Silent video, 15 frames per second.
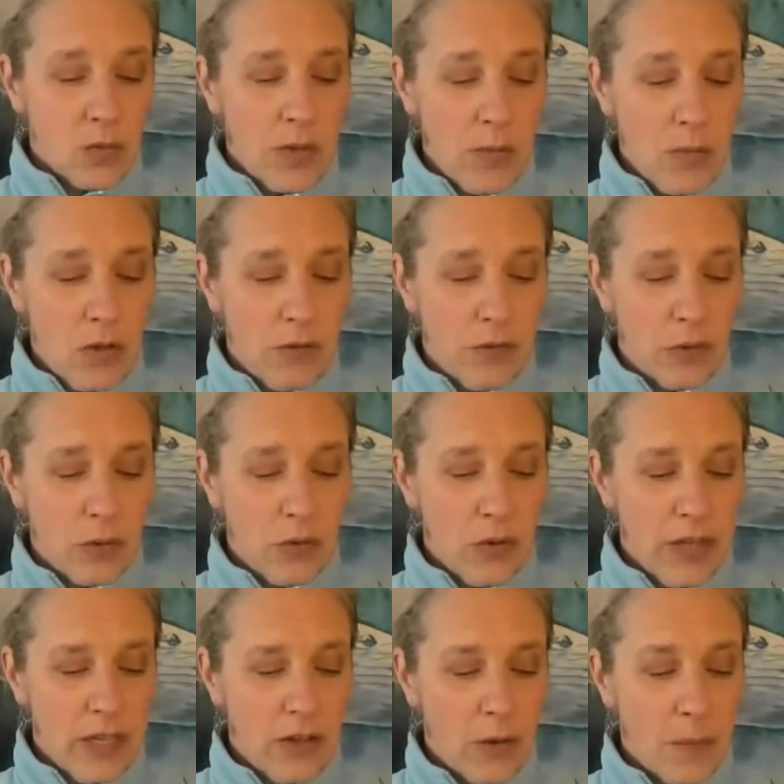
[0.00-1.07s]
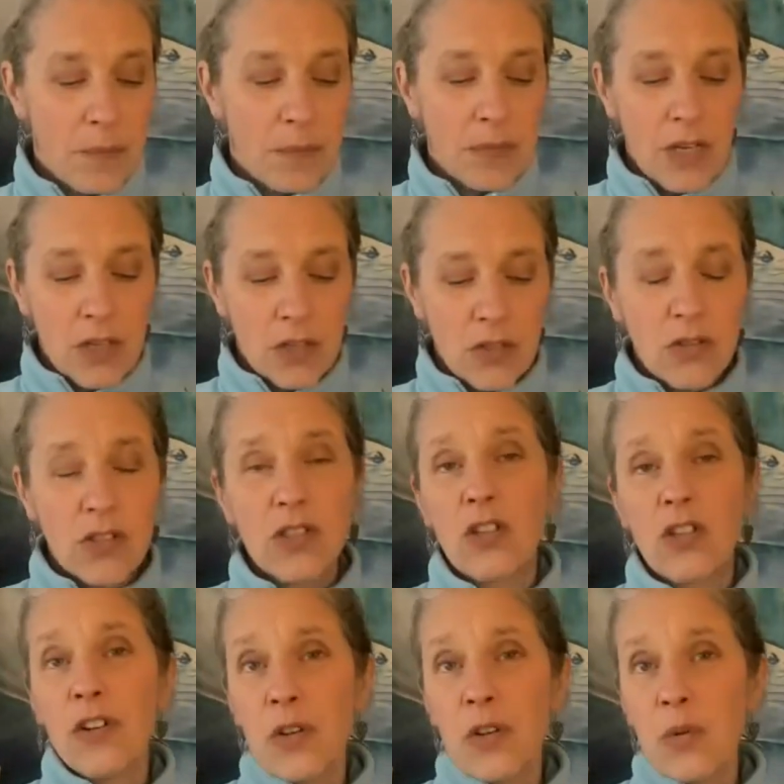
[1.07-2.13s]
we move through here. So
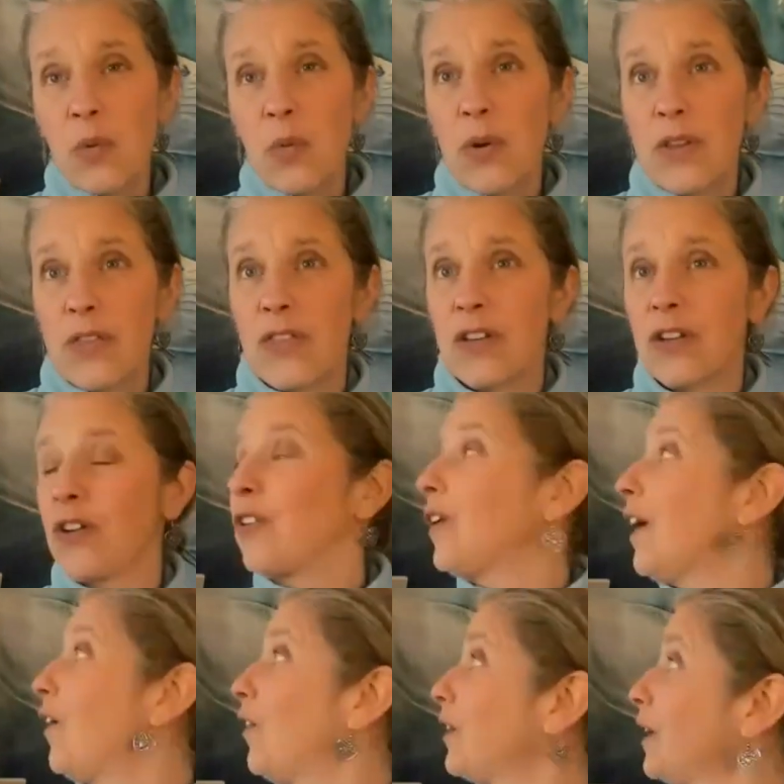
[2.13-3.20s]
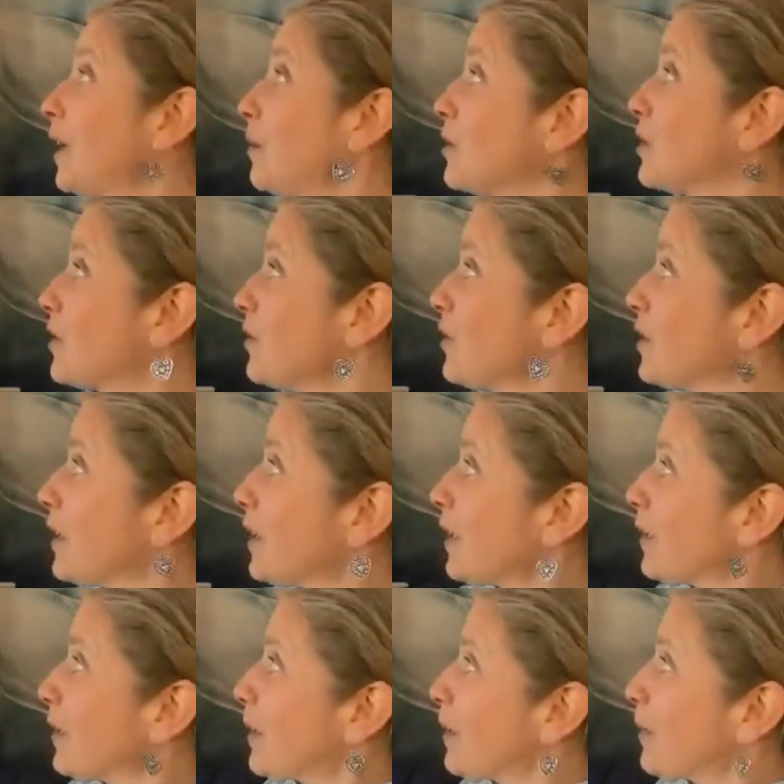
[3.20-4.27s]
starting with the crown, and I'm just
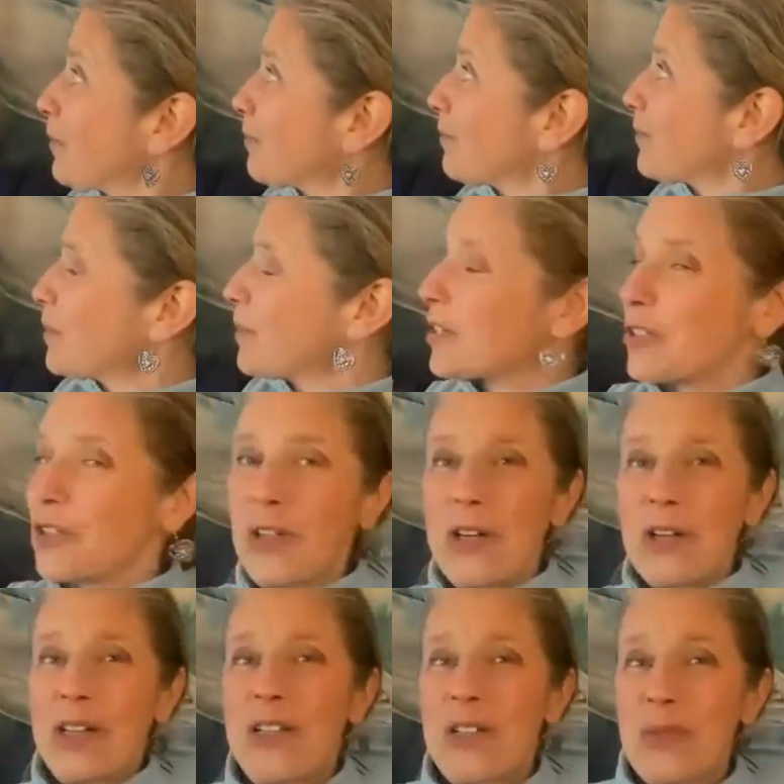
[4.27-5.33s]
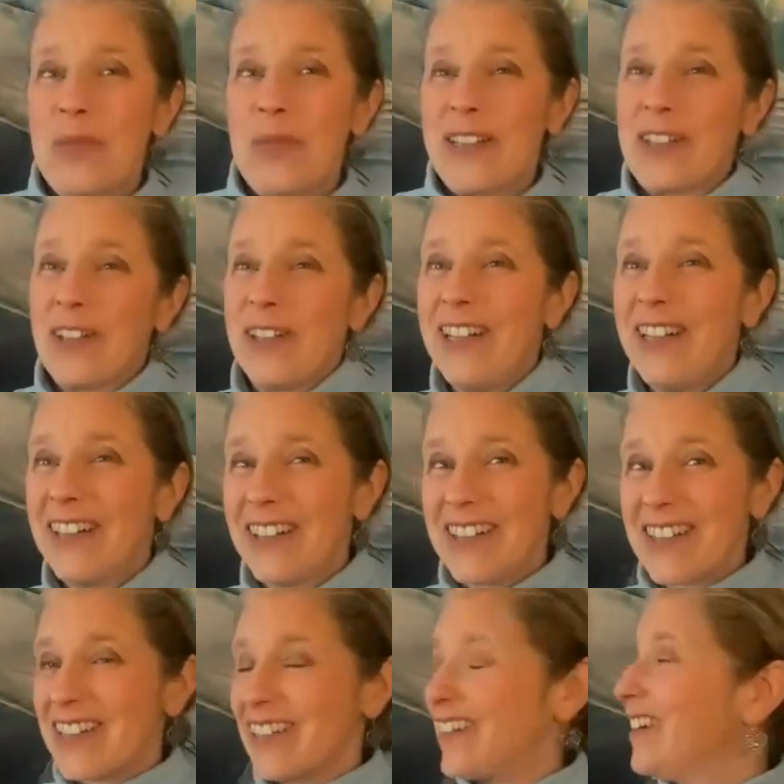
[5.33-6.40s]
using Mr. Archangel Michael here
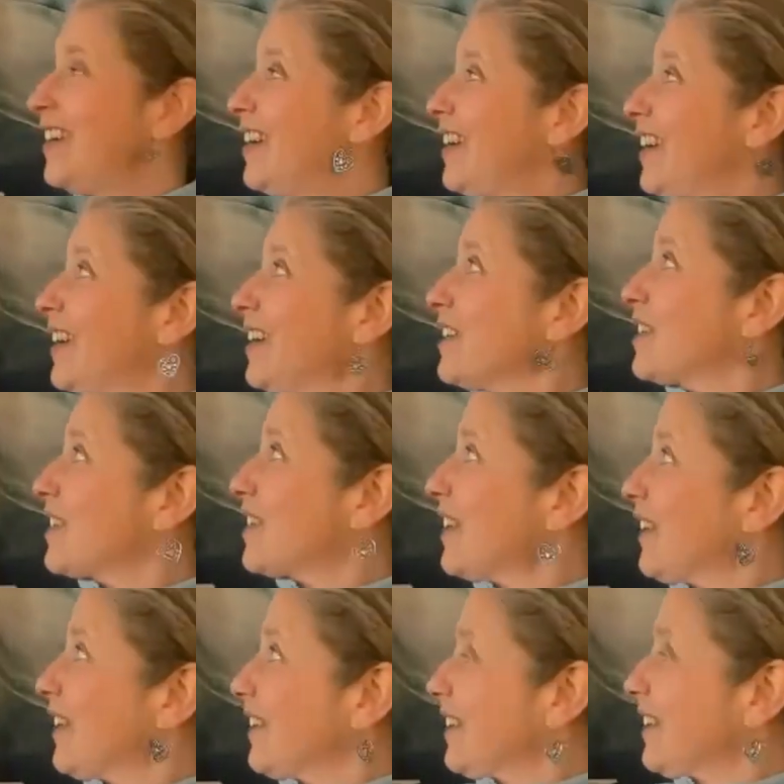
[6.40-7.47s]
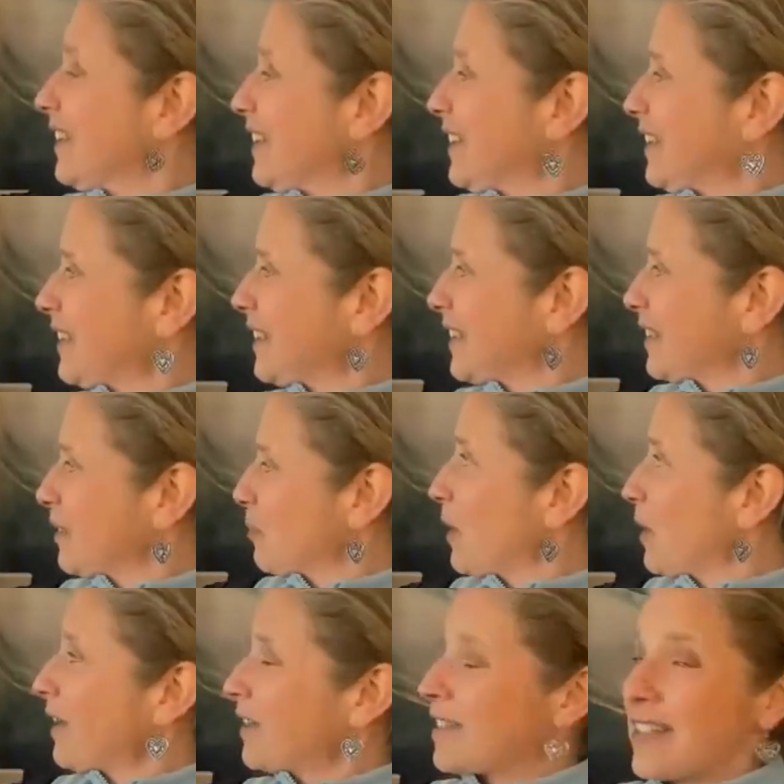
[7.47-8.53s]
as a
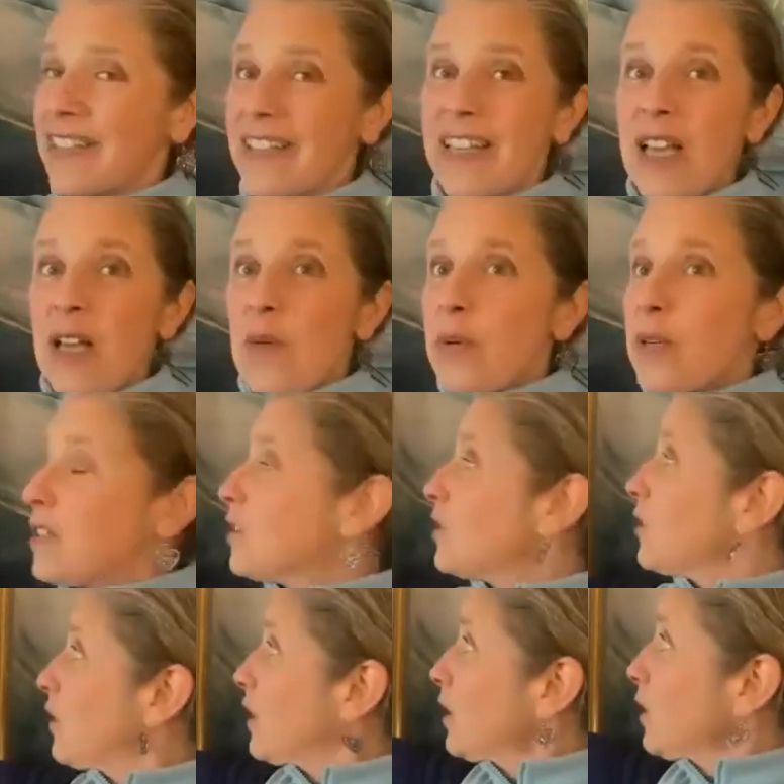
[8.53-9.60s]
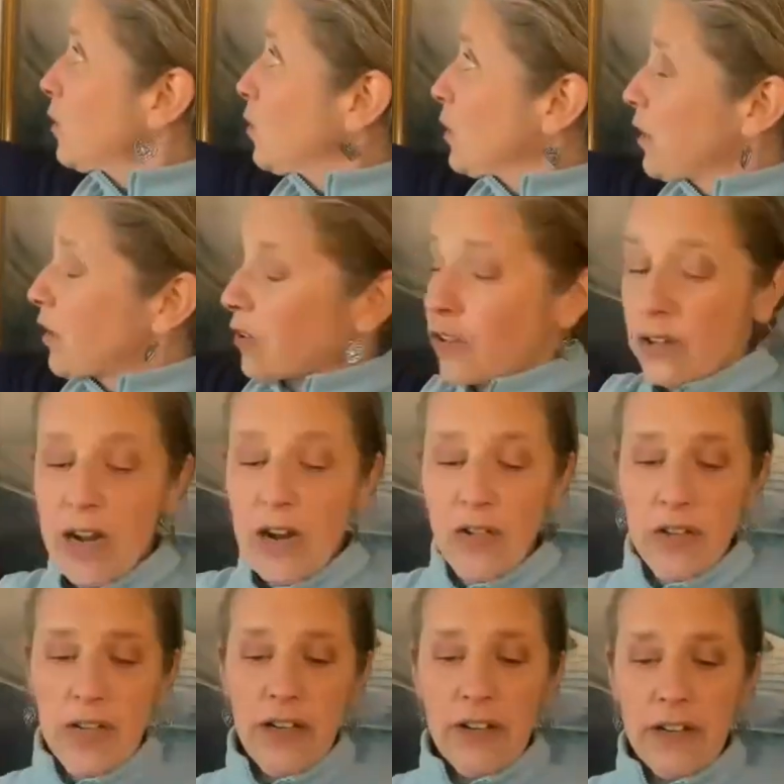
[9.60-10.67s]
proxy, but starting with the
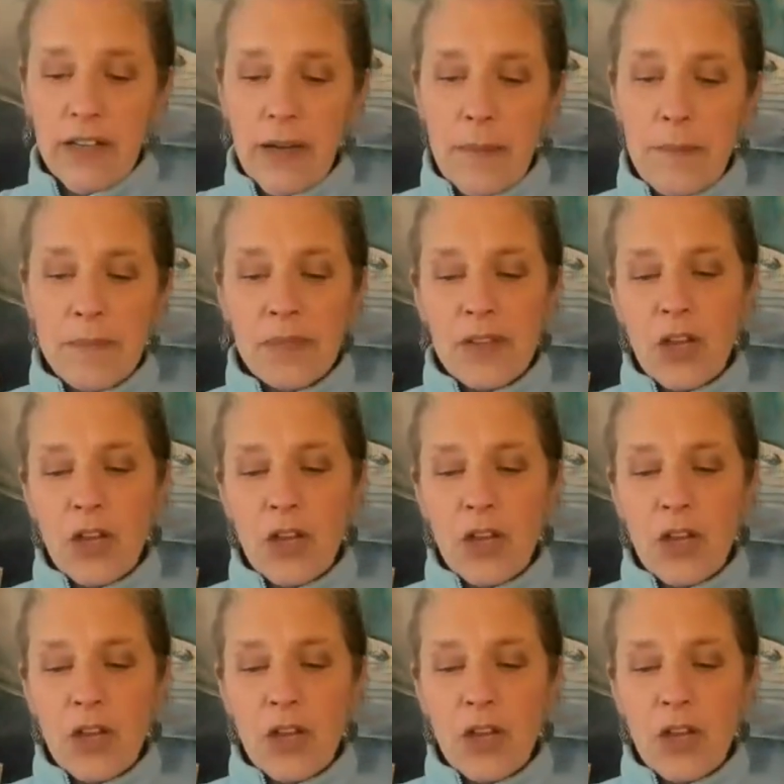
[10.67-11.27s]
crown area.